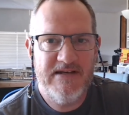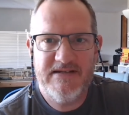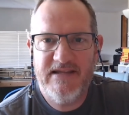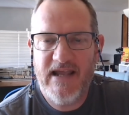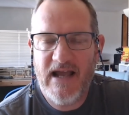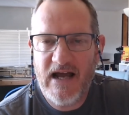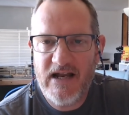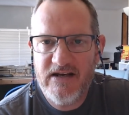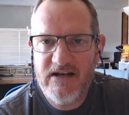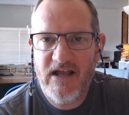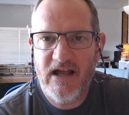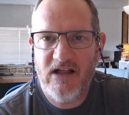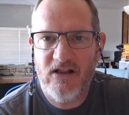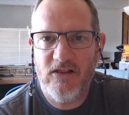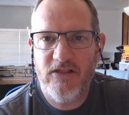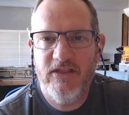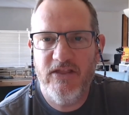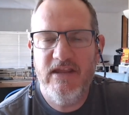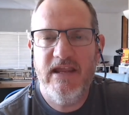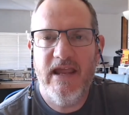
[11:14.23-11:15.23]

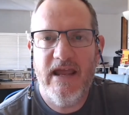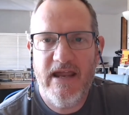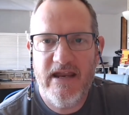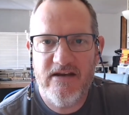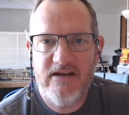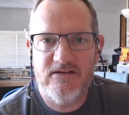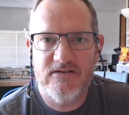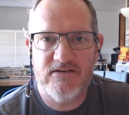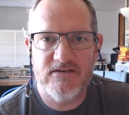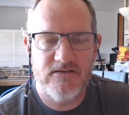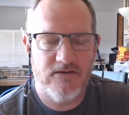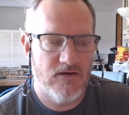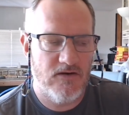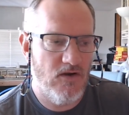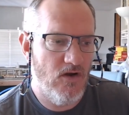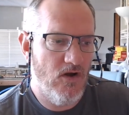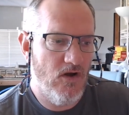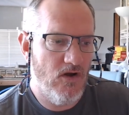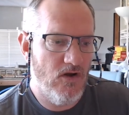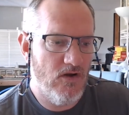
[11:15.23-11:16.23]
unhealthy end
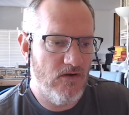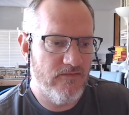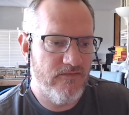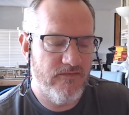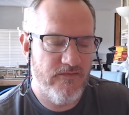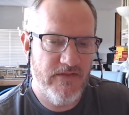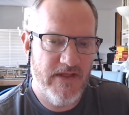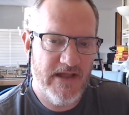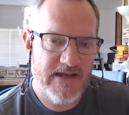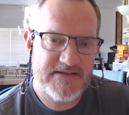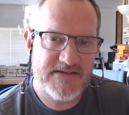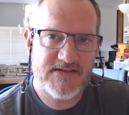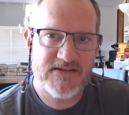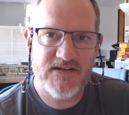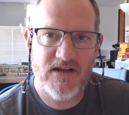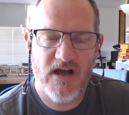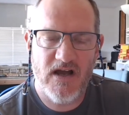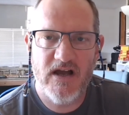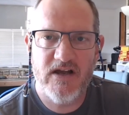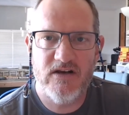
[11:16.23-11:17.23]
of that
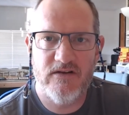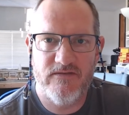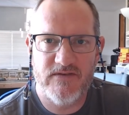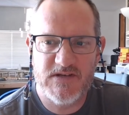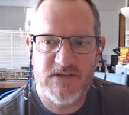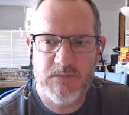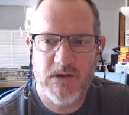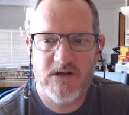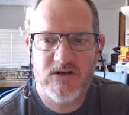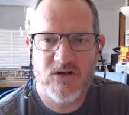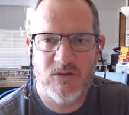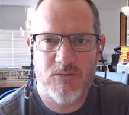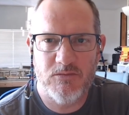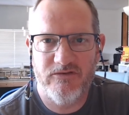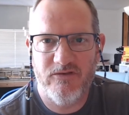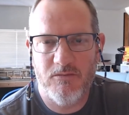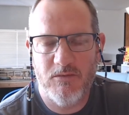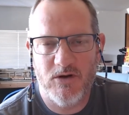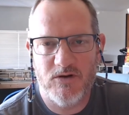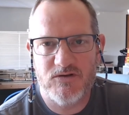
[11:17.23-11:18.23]
side of a spectrum of
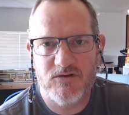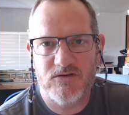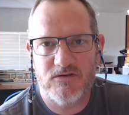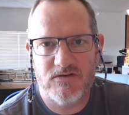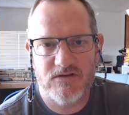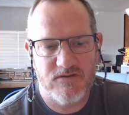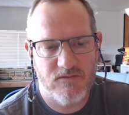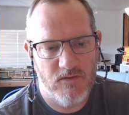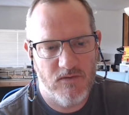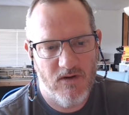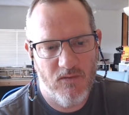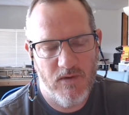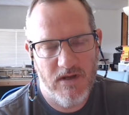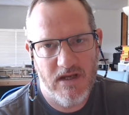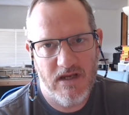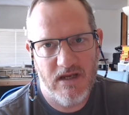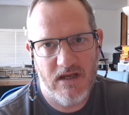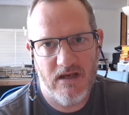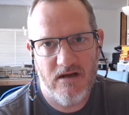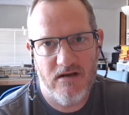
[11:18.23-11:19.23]
emotions where we
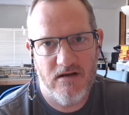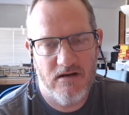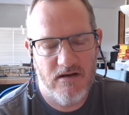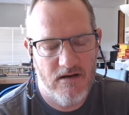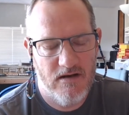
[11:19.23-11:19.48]
can